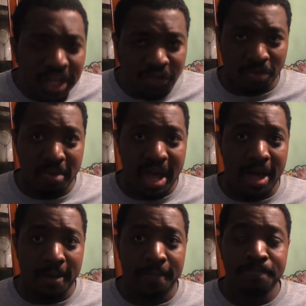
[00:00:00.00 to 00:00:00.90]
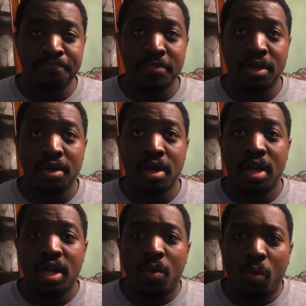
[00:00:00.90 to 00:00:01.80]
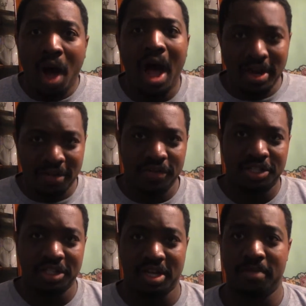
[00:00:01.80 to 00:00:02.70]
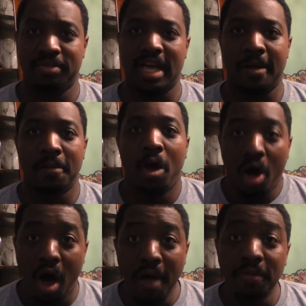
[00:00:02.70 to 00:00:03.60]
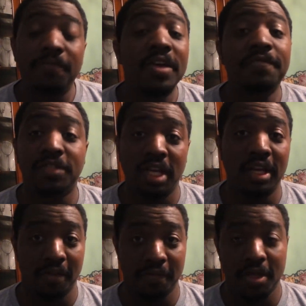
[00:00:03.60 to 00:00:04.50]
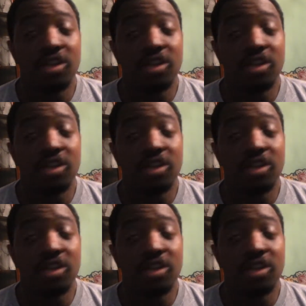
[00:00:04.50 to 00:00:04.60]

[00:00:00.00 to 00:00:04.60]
from now, WandaVision comes out on the 15th.